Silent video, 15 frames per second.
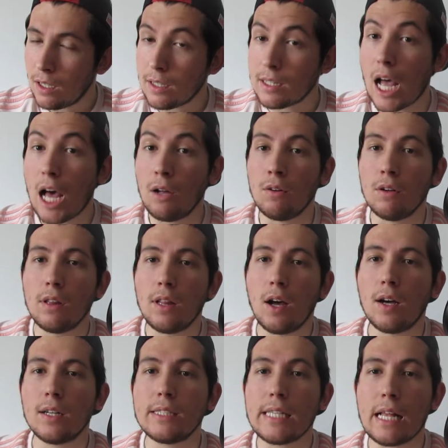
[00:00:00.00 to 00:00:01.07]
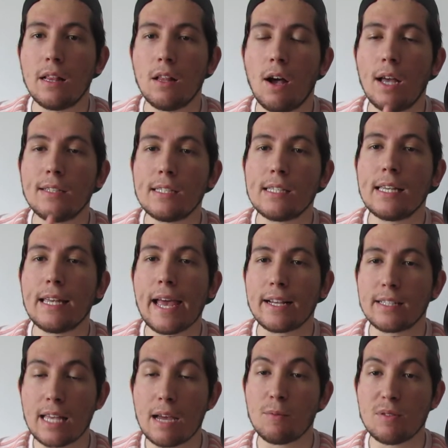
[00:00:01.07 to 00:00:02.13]
No, like, tell a lie, C
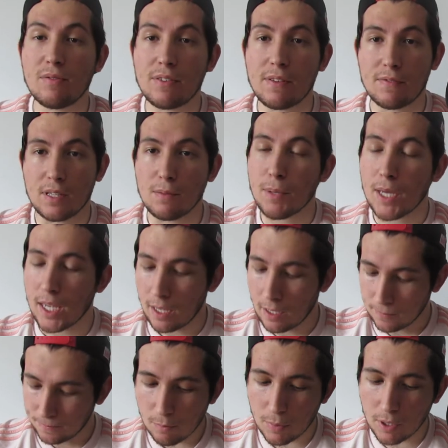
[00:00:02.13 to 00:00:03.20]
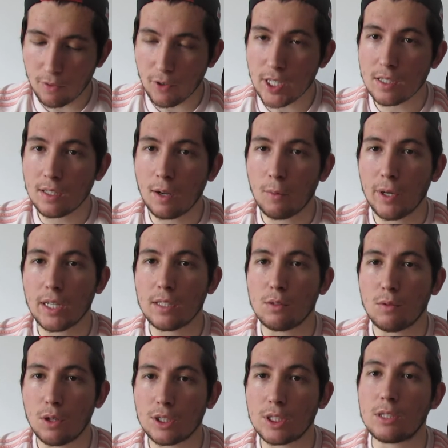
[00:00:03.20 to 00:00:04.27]
X, that was fifty p. But the reason I wanted
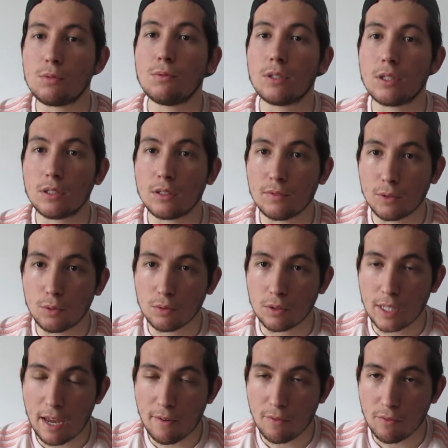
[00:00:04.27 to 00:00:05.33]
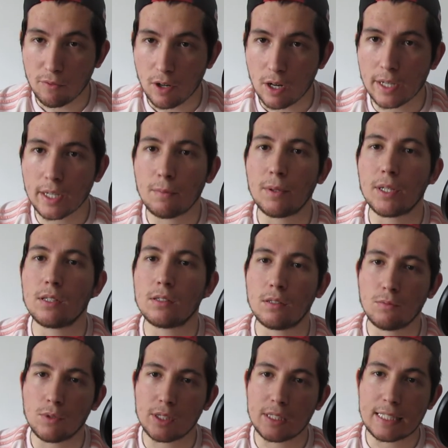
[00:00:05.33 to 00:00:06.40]
to watch this was because of Alden Ehrenreich, because I
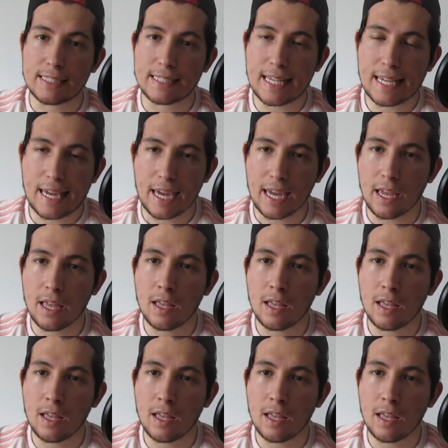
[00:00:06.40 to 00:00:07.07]
wanted to see it